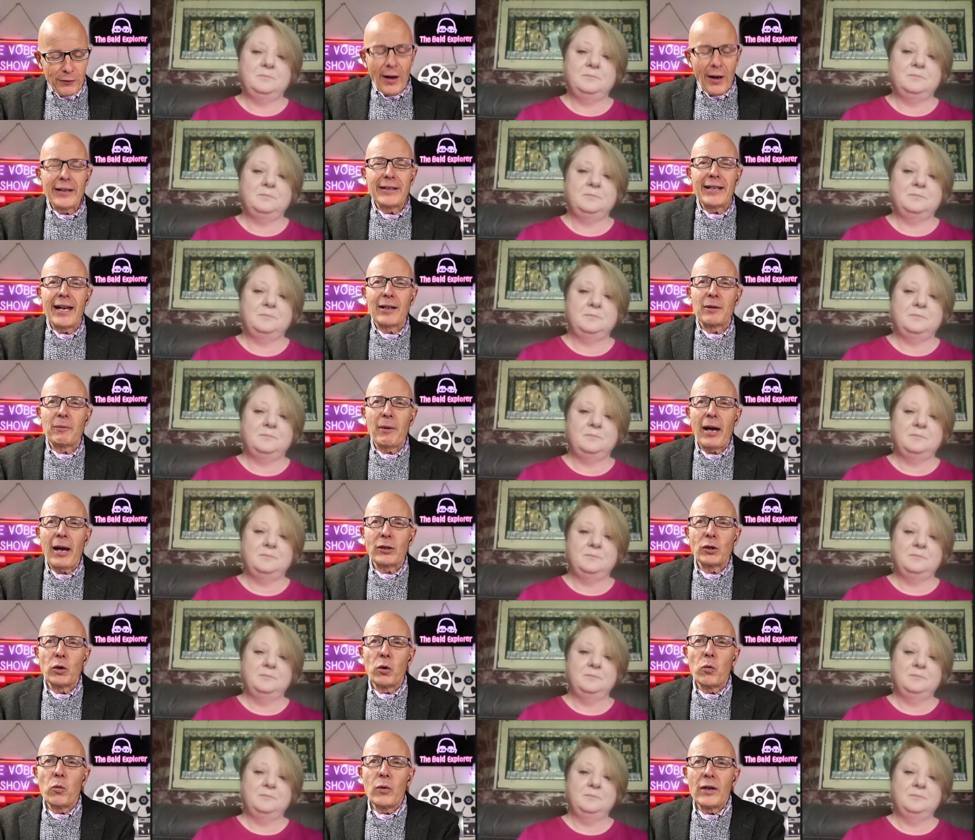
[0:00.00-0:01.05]
Speaker 1: find out about
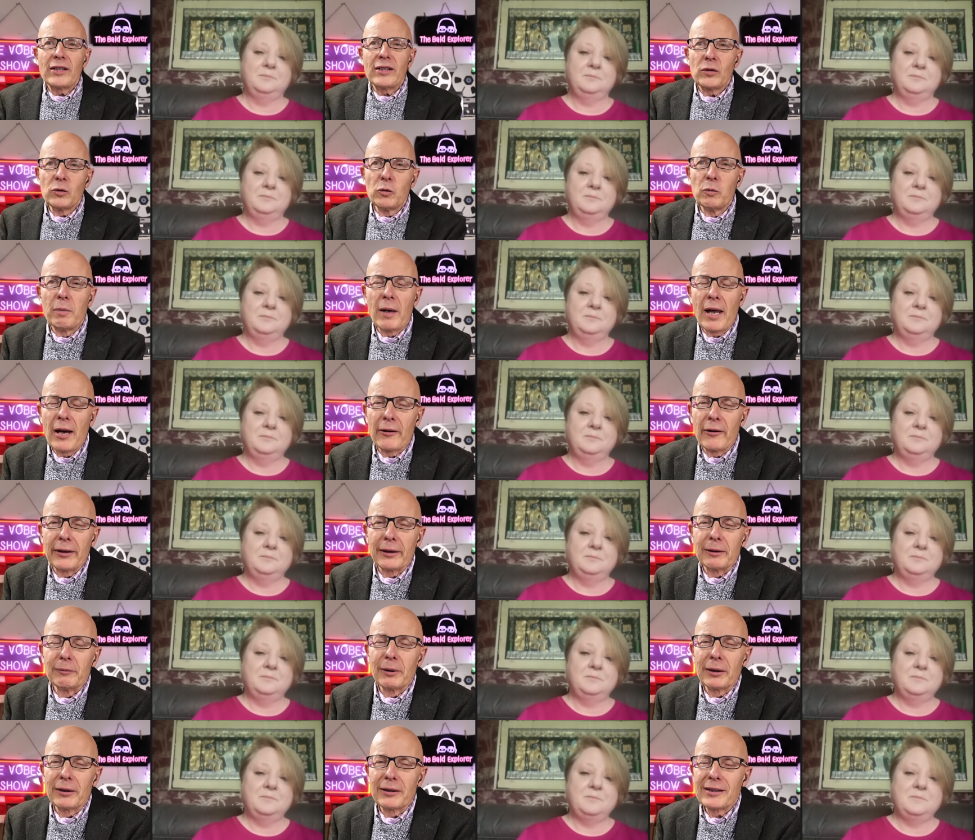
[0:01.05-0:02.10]
your
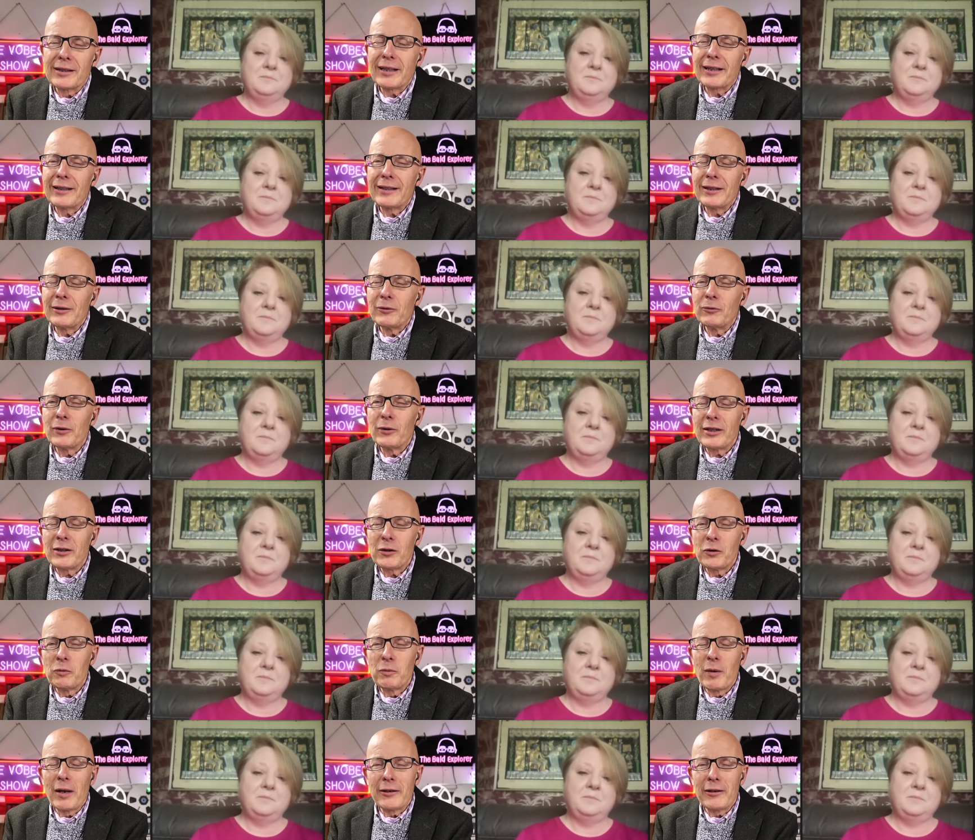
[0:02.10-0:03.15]
whistleblowing because I think
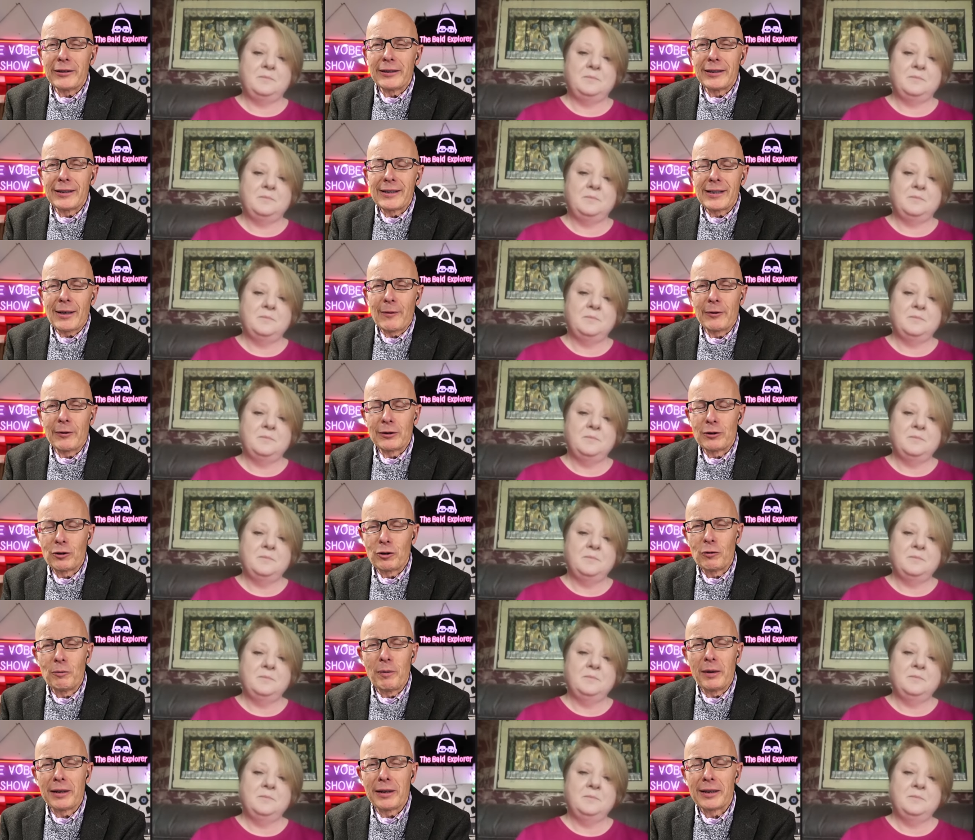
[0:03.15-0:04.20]
whistleblowing is something that
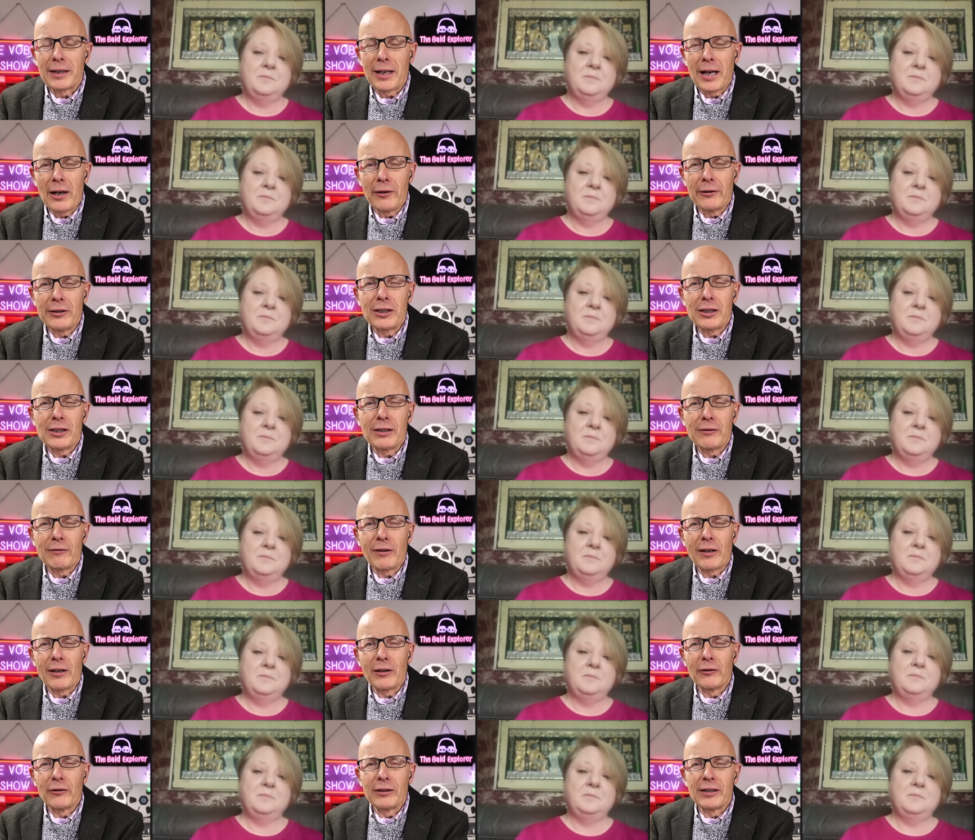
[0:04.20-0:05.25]
should be encouraged if
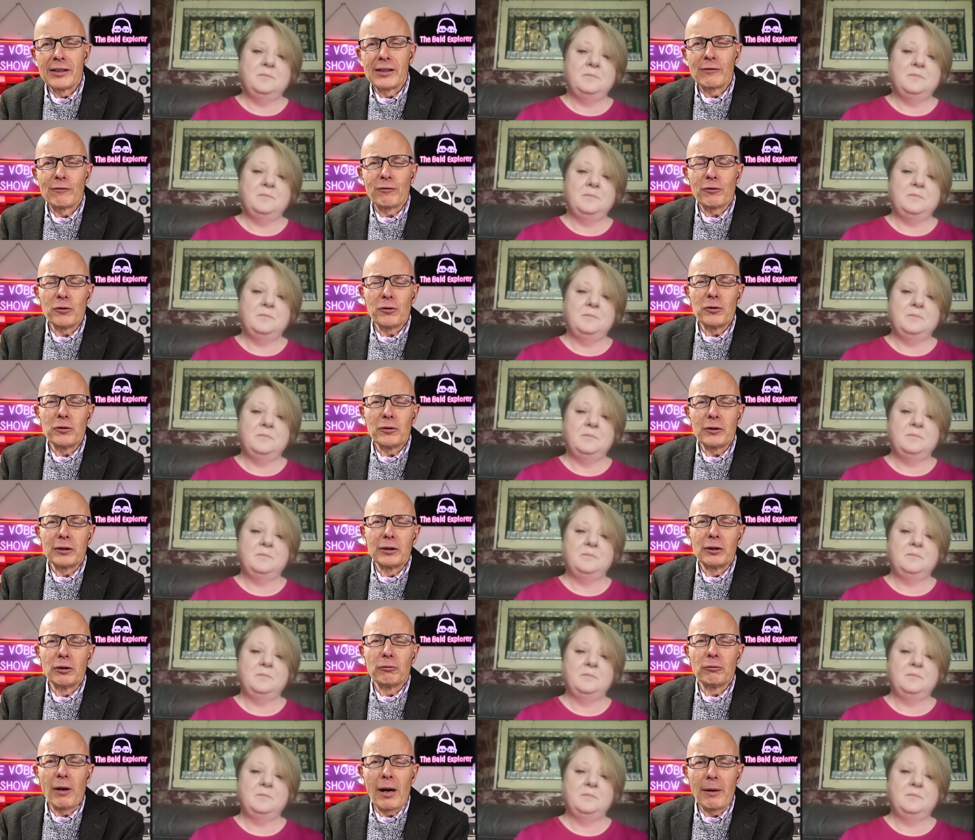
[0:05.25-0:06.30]
there is fraud and
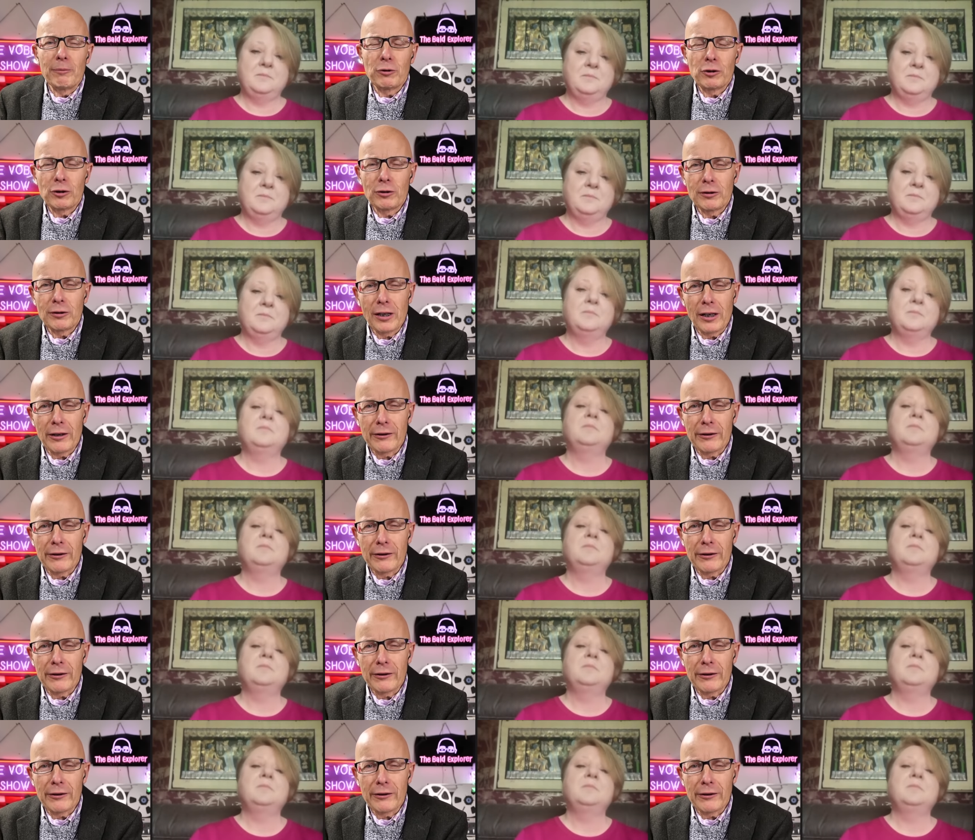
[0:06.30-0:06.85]
corruption